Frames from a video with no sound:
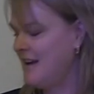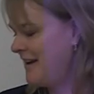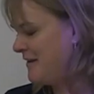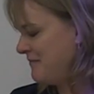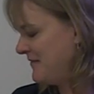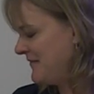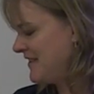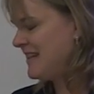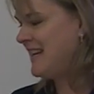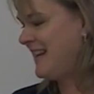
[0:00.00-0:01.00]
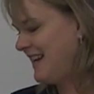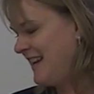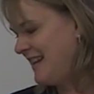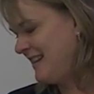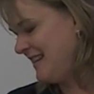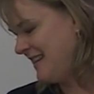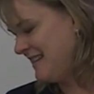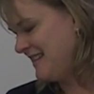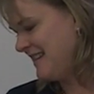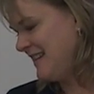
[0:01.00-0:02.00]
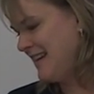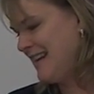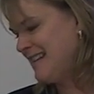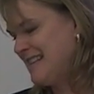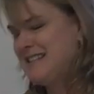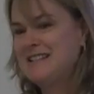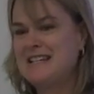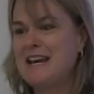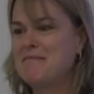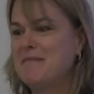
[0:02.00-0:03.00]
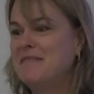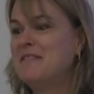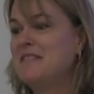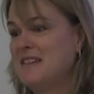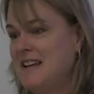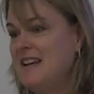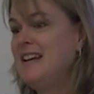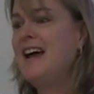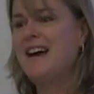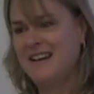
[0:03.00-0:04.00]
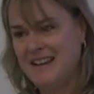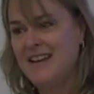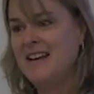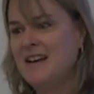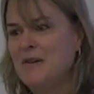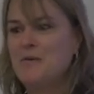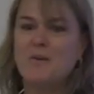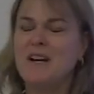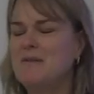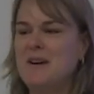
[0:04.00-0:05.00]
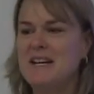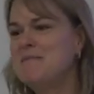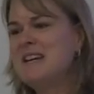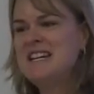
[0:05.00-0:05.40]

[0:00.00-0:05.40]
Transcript: Um, and, and, and talking about flat roofs yeah. and partying what, What do you